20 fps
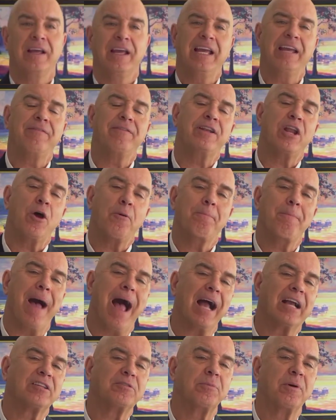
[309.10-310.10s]
Even though
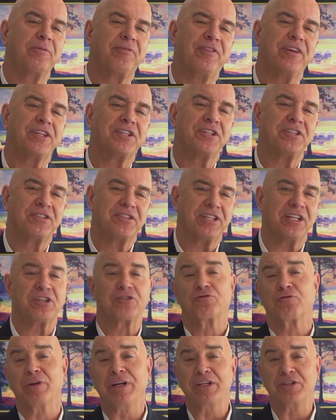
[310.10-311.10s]
maximum efficiency
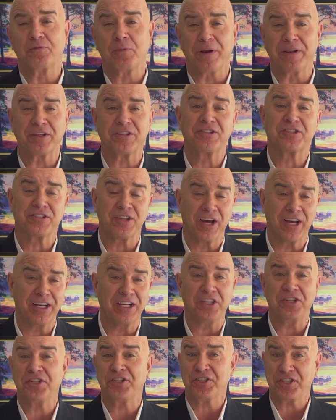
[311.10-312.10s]
is reached when the sun
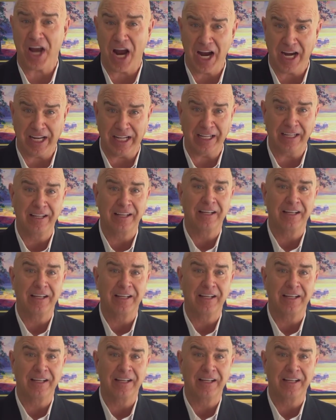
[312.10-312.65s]
is shining,